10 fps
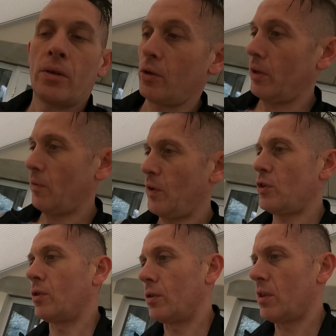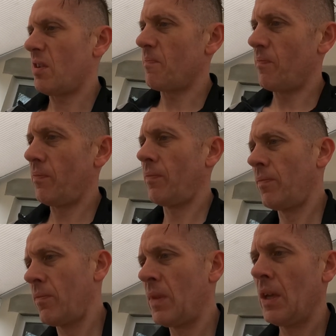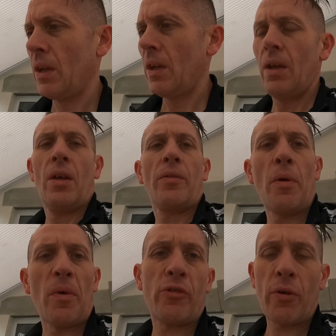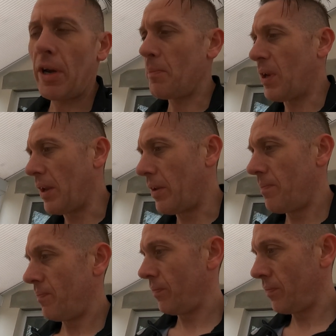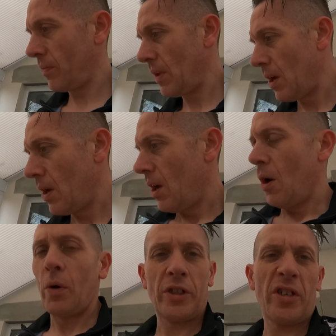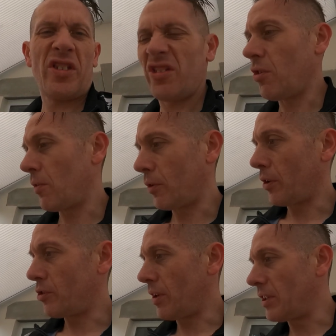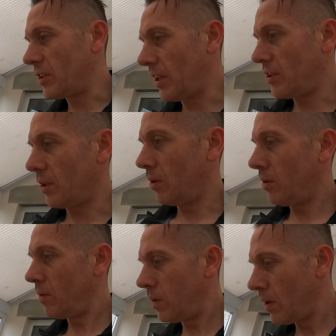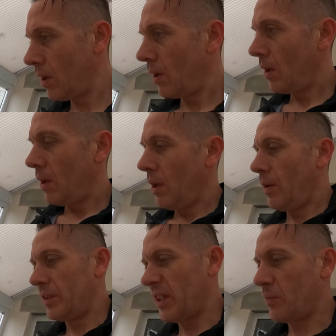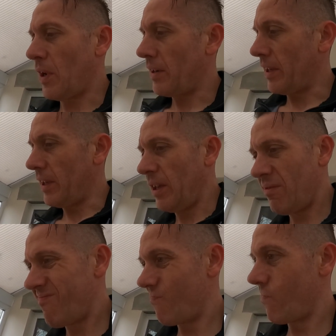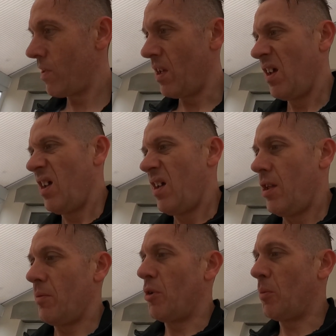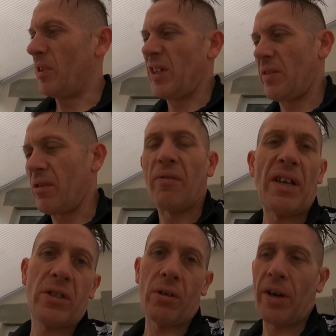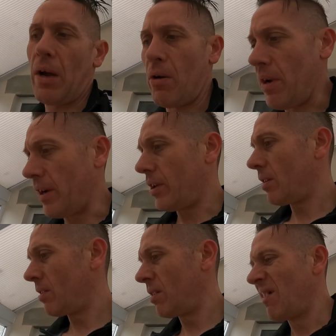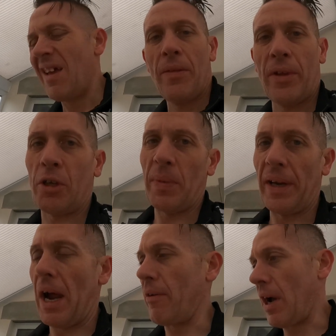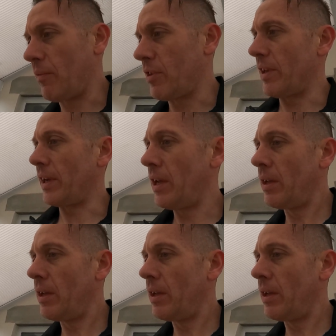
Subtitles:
Got the official 3 months training plan. Which I'm sort of gonna try and stick to. It says Friday. At the moment, either a rest or an hour ride. I think it'll be an hour and a half today.